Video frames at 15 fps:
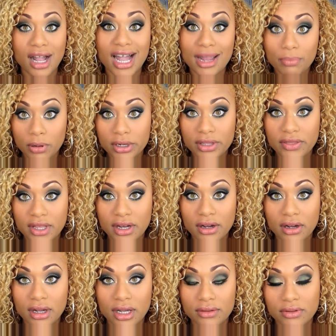I put in
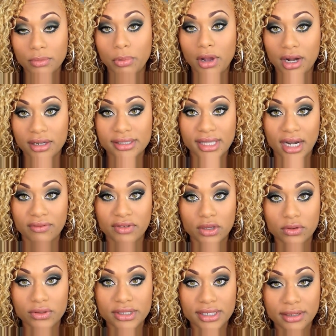there the products that I've
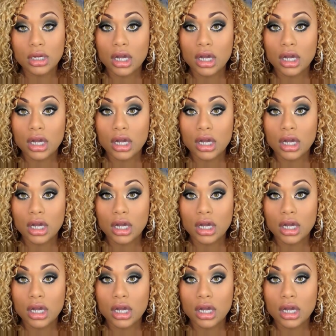used.